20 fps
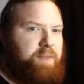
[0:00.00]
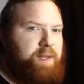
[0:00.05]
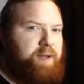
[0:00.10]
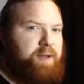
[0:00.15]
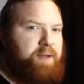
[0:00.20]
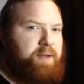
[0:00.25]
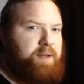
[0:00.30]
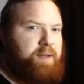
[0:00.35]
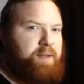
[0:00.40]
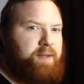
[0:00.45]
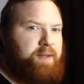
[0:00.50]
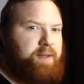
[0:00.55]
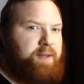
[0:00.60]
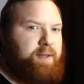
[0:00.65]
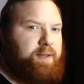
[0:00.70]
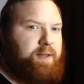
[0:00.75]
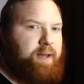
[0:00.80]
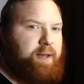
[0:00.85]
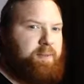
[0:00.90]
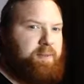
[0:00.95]
I shut the
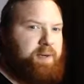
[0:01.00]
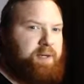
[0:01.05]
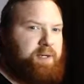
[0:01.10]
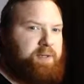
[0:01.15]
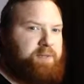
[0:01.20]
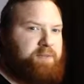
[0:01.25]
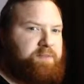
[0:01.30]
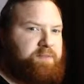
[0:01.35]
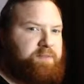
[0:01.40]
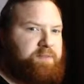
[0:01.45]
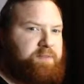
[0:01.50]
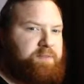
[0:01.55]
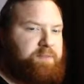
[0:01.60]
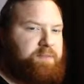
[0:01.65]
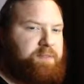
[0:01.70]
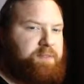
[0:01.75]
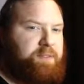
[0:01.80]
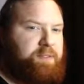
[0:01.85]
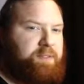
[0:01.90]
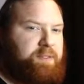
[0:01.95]
tab off.
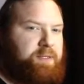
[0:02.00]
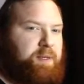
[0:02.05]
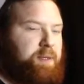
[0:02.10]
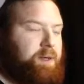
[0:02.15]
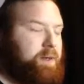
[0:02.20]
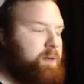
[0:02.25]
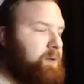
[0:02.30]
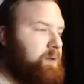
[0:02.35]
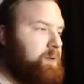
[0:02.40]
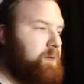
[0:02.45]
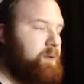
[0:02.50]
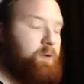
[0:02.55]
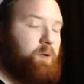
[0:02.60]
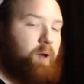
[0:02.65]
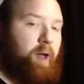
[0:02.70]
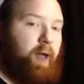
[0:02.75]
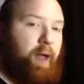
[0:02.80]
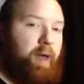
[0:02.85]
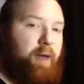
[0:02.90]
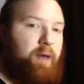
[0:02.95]

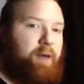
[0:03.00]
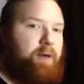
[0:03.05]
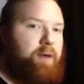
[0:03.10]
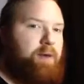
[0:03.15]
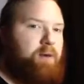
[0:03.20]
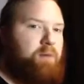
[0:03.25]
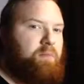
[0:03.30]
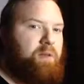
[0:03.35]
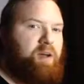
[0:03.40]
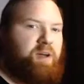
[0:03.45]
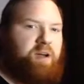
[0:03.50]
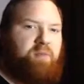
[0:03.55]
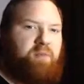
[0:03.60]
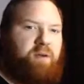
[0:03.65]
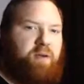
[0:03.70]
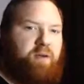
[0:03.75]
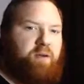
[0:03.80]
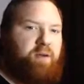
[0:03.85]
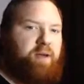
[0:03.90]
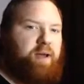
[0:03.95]
And, okay, my
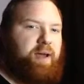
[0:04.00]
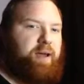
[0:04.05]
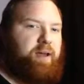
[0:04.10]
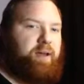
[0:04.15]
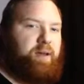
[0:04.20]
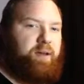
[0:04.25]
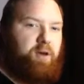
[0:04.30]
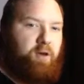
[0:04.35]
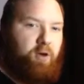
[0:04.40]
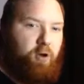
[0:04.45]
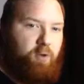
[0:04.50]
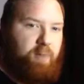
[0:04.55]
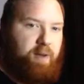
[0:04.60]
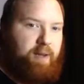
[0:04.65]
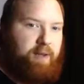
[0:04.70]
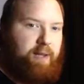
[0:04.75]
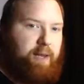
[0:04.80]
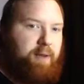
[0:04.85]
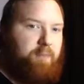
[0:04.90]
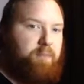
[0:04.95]
computer had an
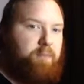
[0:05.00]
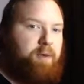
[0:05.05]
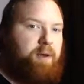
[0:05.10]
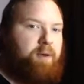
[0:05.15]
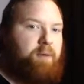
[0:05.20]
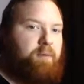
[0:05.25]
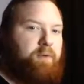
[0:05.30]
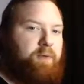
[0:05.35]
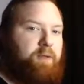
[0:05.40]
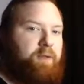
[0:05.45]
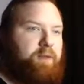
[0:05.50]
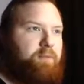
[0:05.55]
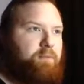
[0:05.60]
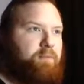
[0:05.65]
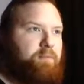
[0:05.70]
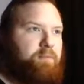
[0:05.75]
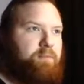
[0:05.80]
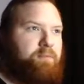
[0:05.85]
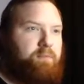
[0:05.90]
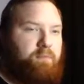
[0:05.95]
open tab where it was
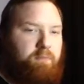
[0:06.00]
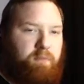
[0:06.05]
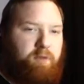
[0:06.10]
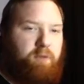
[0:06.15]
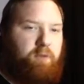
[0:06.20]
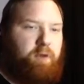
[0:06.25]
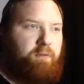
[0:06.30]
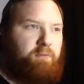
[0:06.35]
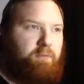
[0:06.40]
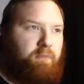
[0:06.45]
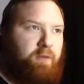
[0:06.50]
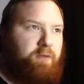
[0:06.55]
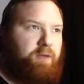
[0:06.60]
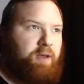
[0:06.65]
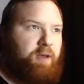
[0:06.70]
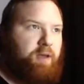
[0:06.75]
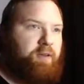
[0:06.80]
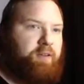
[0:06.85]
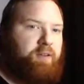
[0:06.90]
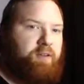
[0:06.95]
doing
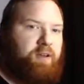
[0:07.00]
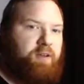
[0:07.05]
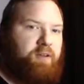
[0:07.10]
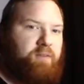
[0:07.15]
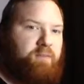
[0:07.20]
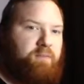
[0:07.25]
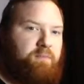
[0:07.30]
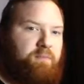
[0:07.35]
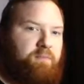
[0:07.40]
music and shit.